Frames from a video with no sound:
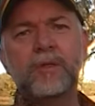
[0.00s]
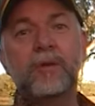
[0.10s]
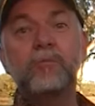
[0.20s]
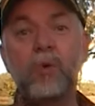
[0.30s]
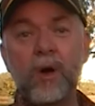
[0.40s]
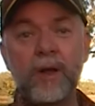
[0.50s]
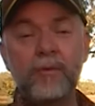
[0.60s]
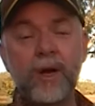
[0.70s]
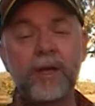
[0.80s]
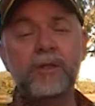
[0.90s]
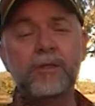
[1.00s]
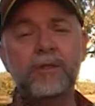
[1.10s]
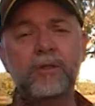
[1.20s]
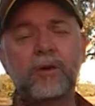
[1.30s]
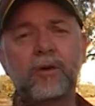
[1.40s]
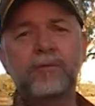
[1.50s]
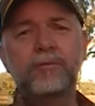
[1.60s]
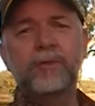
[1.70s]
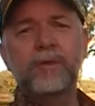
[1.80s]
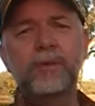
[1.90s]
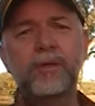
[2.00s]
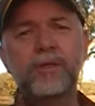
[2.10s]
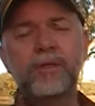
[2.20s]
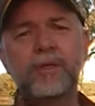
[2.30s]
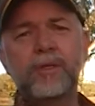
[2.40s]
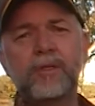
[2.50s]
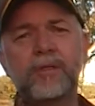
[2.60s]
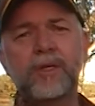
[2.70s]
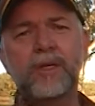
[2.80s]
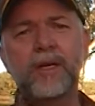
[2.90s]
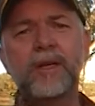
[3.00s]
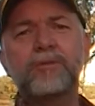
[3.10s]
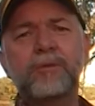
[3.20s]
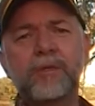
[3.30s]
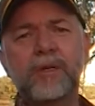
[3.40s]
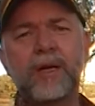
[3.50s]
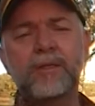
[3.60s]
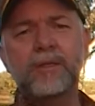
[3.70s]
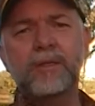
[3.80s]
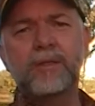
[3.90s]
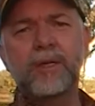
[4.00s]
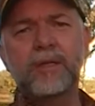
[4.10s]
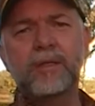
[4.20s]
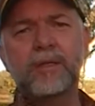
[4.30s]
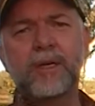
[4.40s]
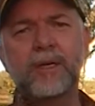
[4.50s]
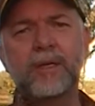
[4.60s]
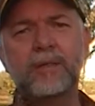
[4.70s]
the wide range of emergencies uh, and natural disasters that uh,